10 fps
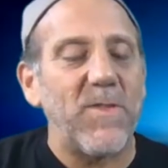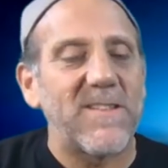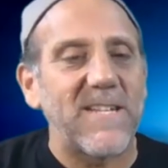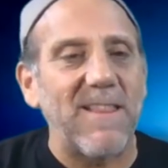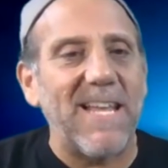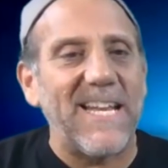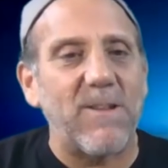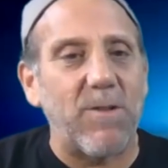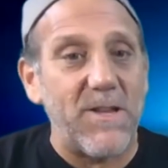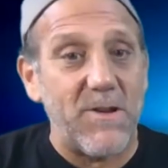Sunlight
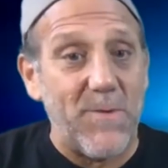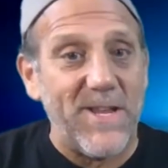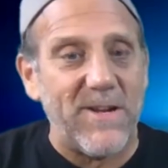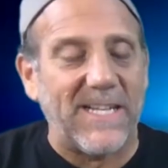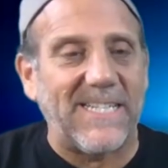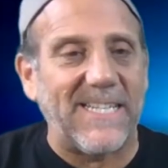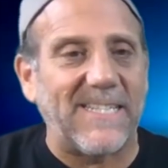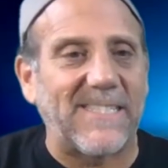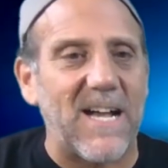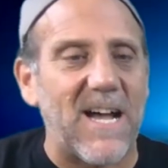is when you can see the
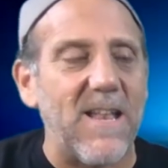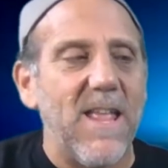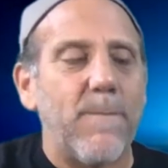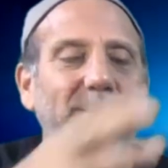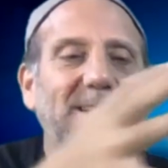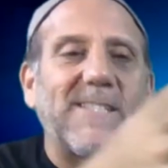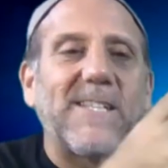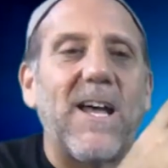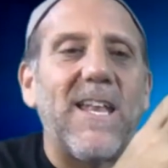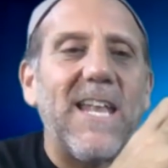sun, but the
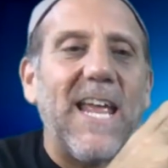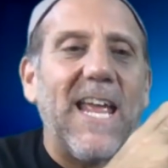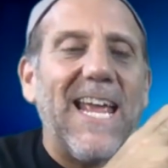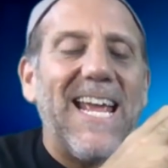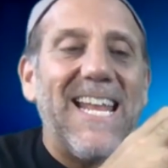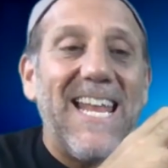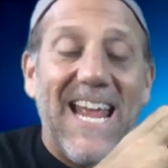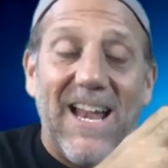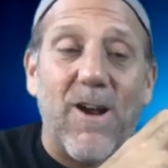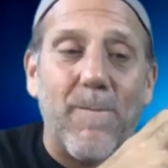sun,
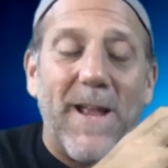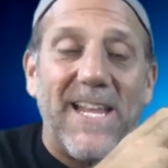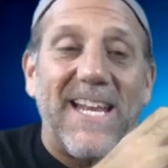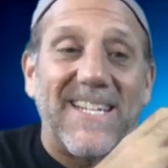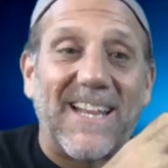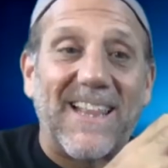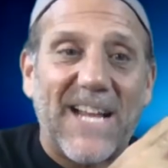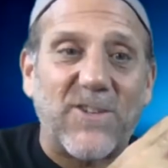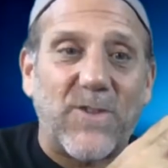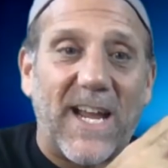in our opinion, is
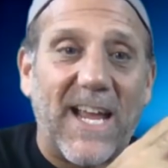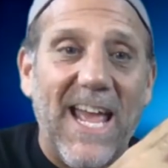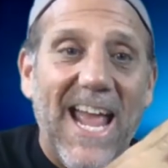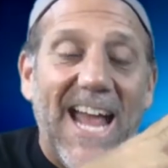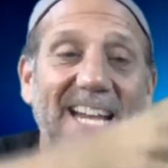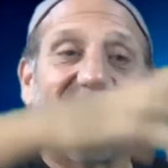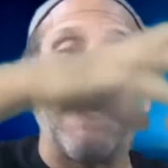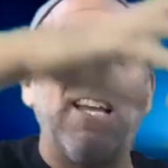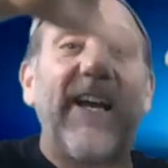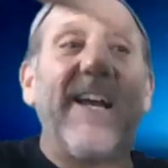electric, and it's
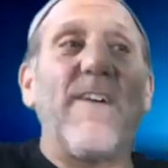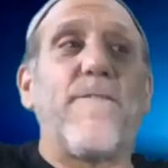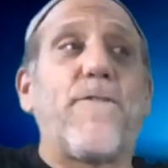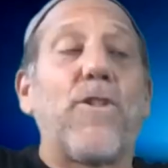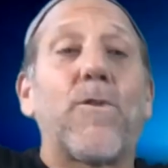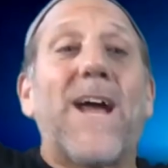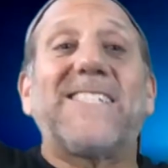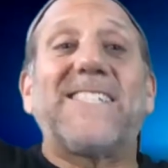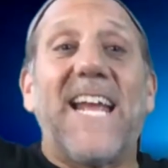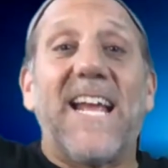
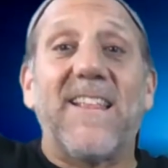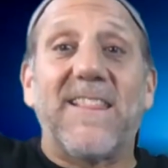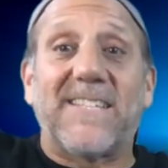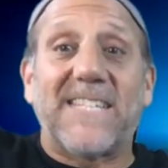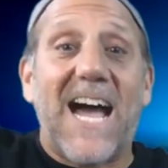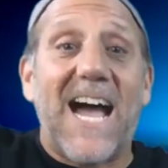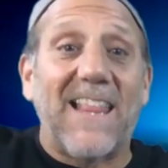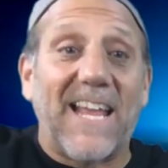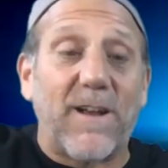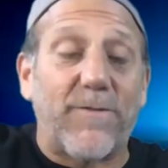fluorescing the sky
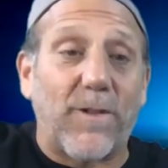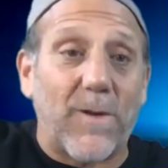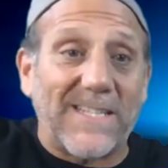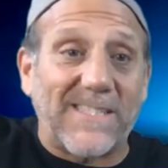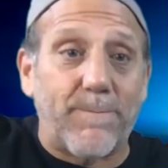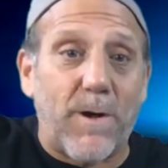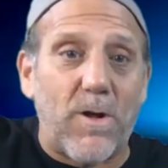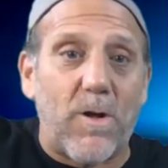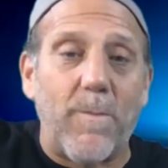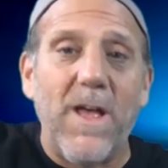like a fluorescent
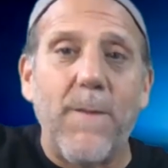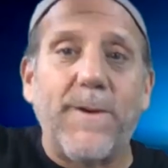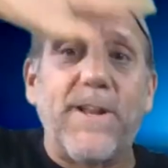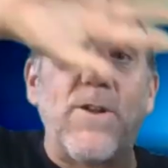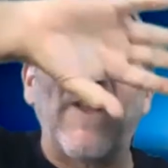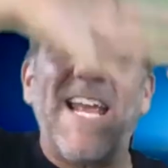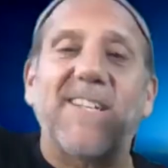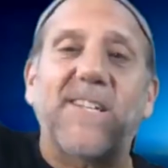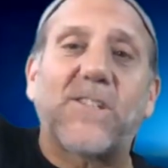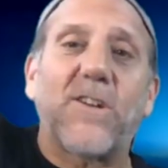bulb, but it only
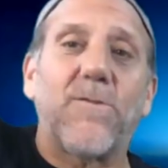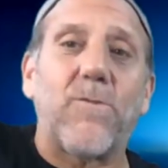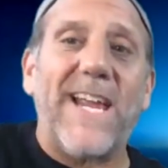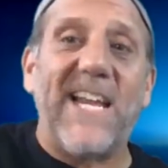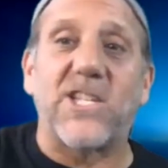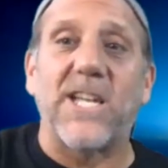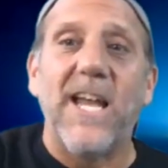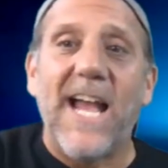has a certain reach.